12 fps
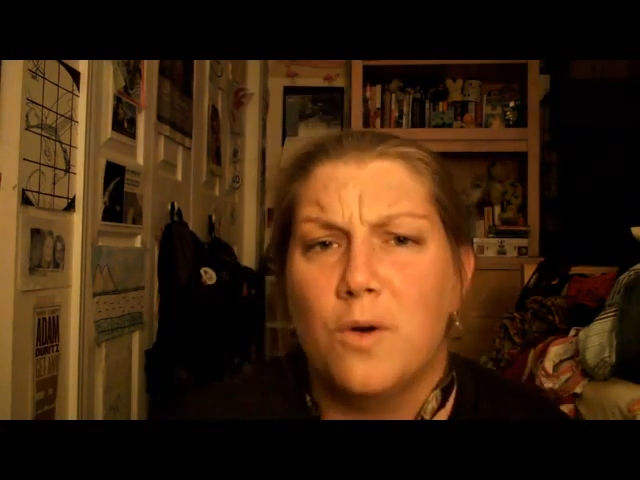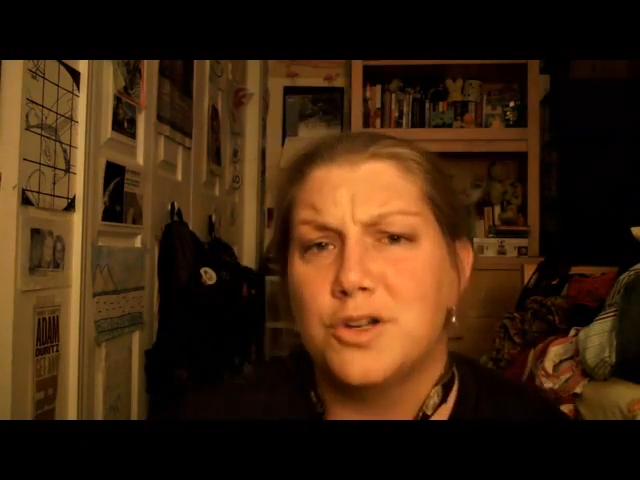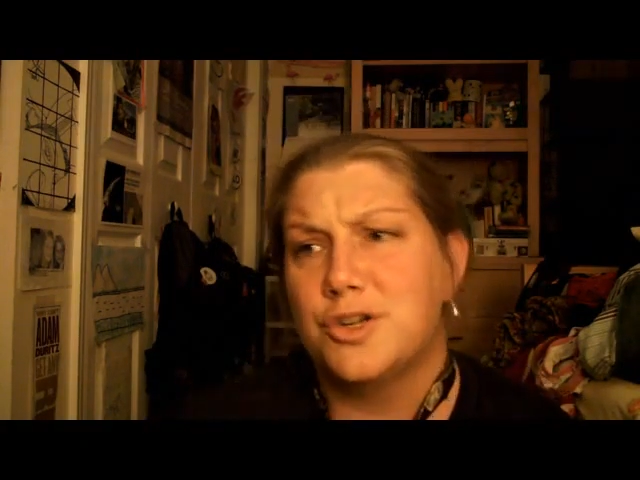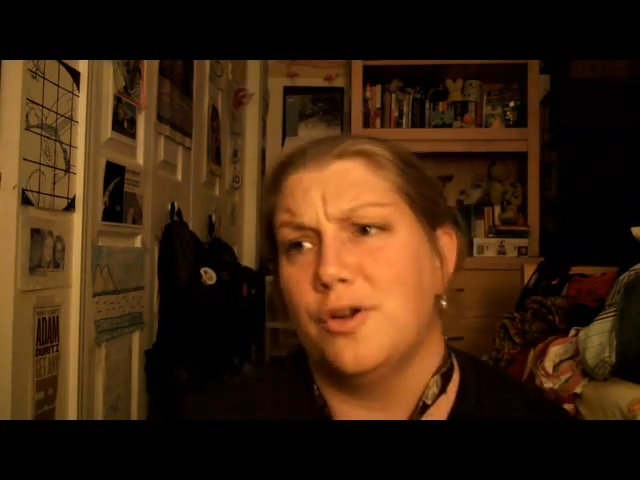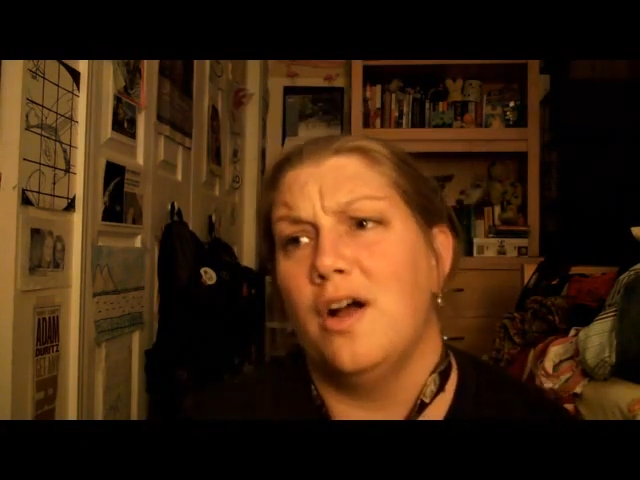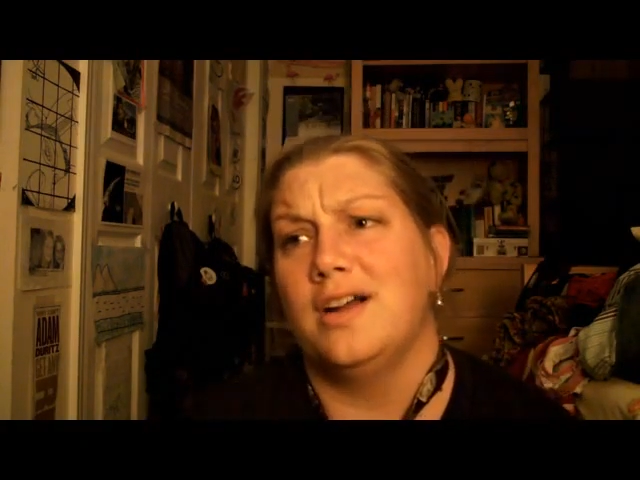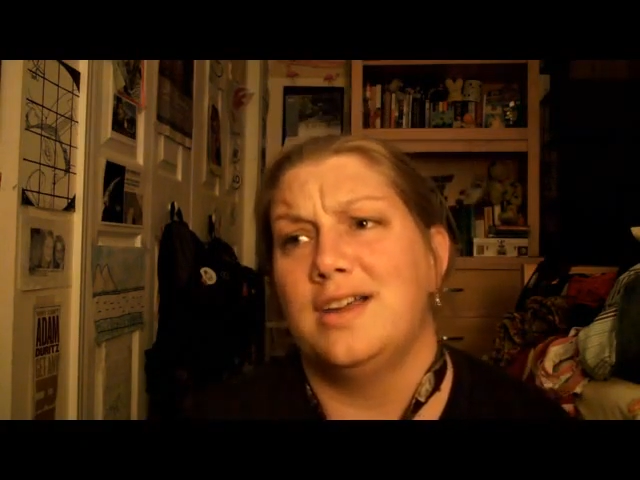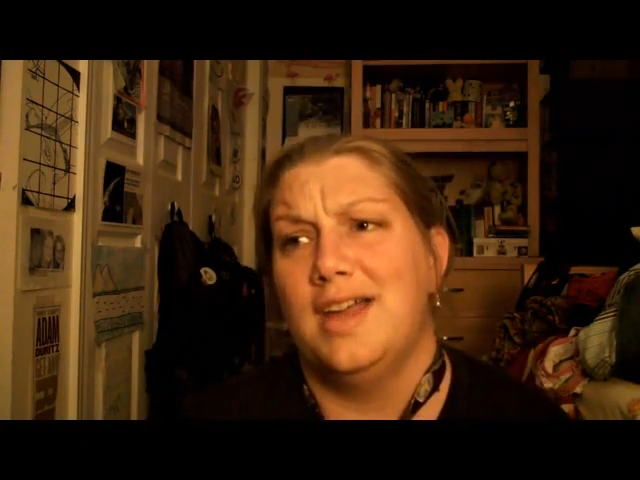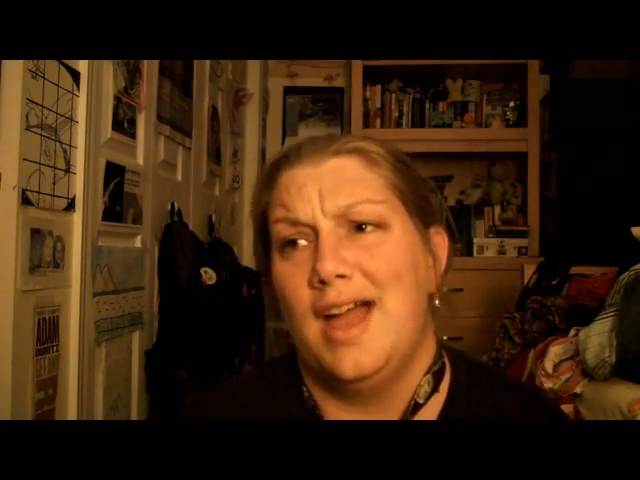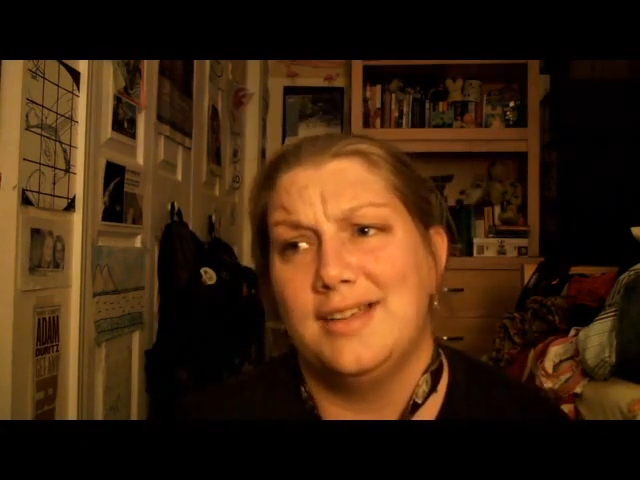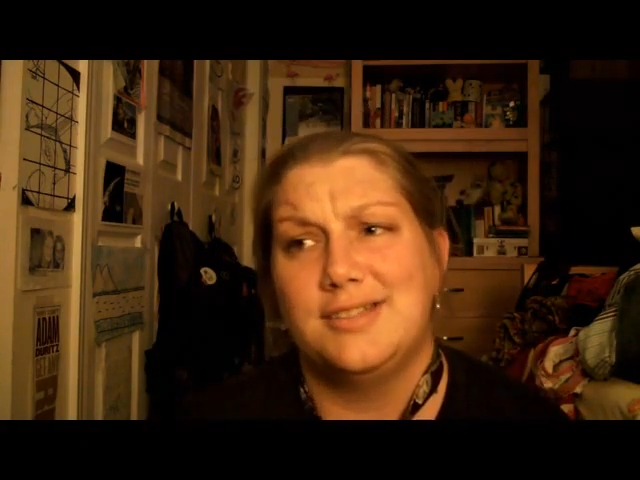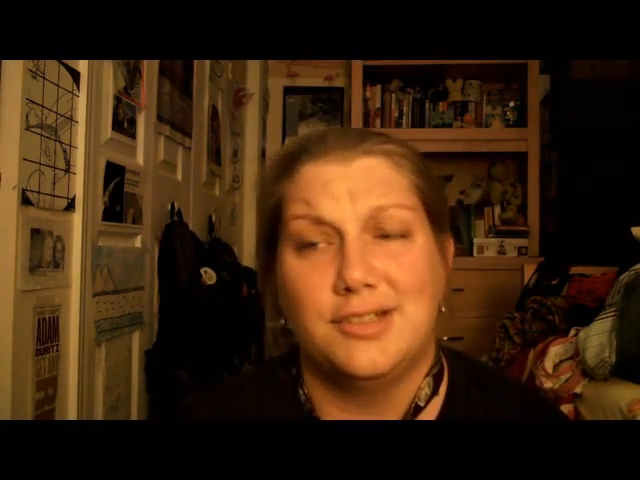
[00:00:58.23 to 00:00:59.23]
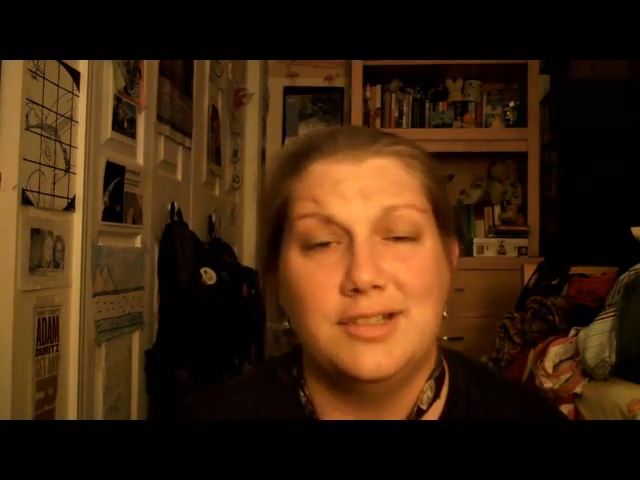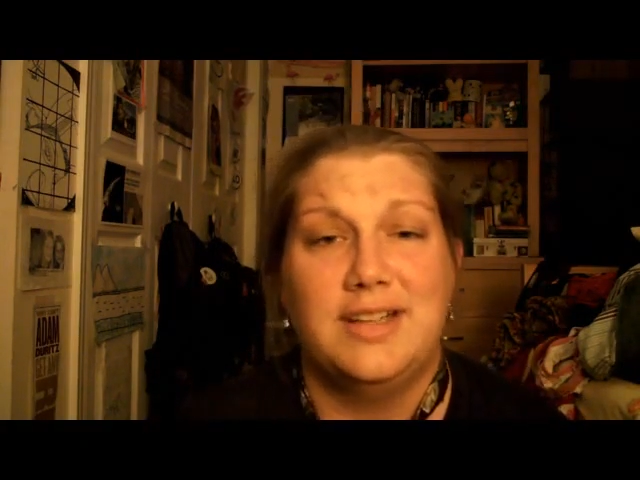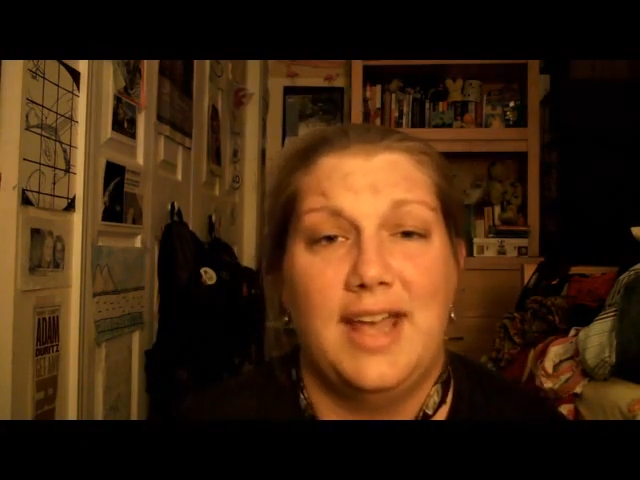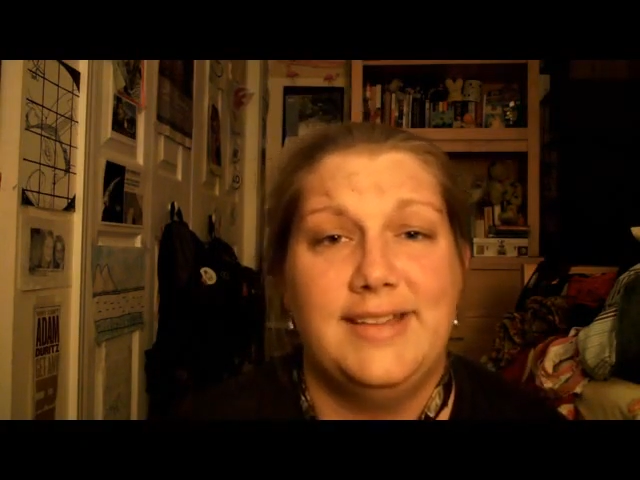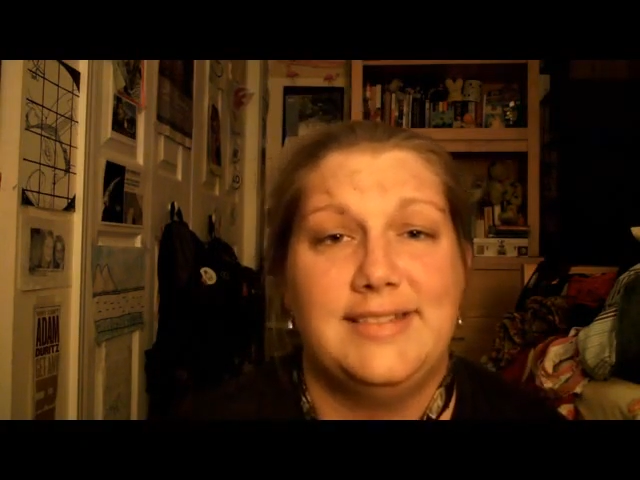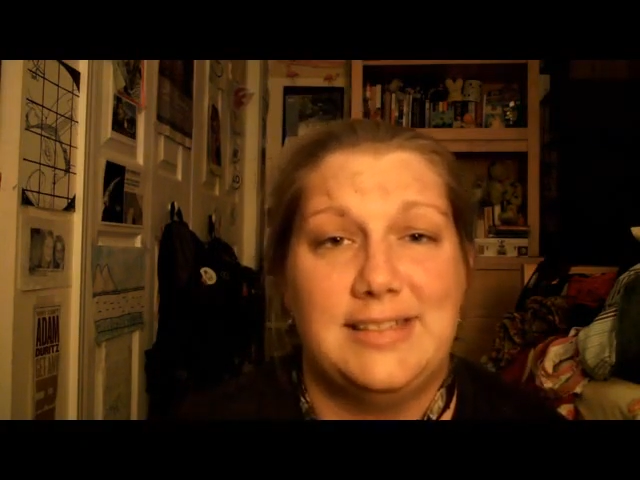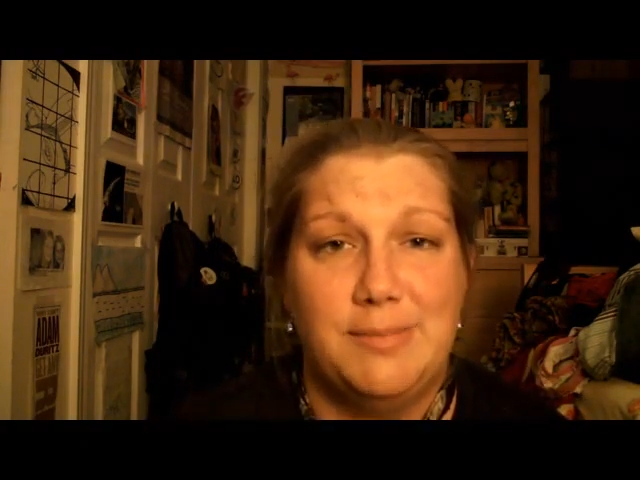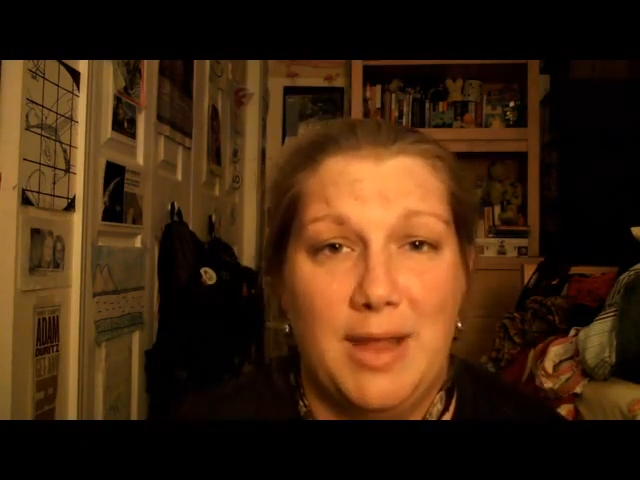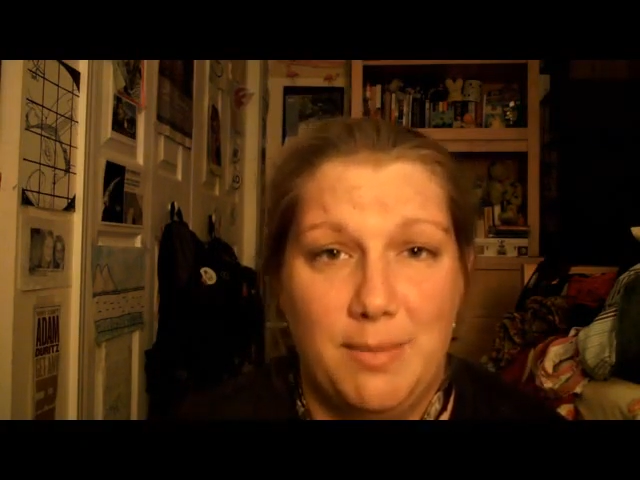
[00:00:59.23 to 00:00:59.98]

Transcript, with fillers: Or shrunk, as certain cases